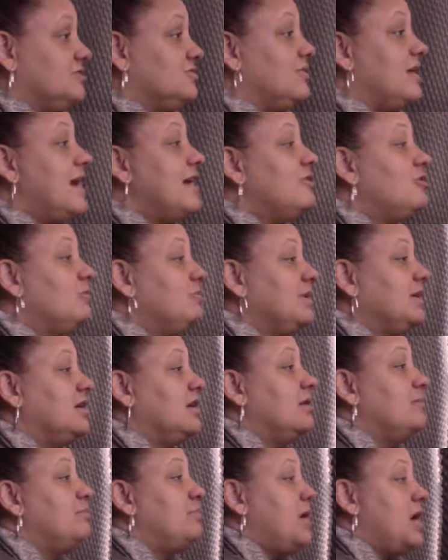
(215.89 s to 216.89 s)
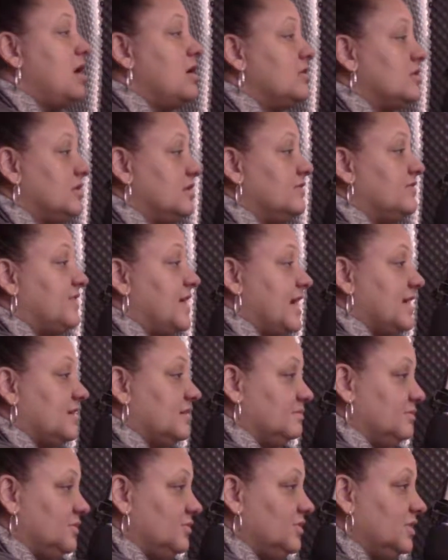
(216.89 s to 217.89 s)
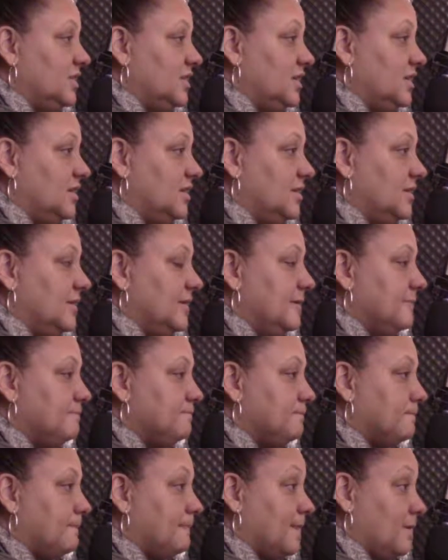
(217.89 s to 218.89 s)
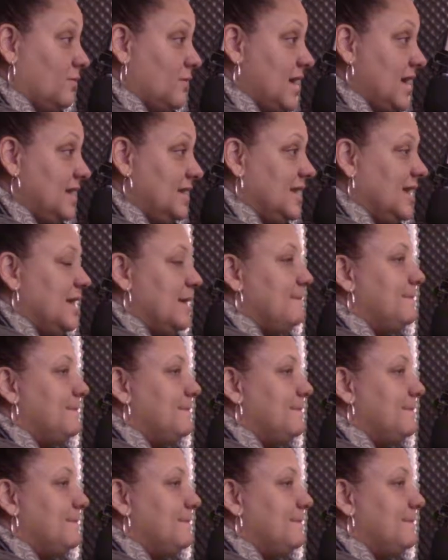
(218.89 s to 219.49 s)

So I don't become part of that community, right?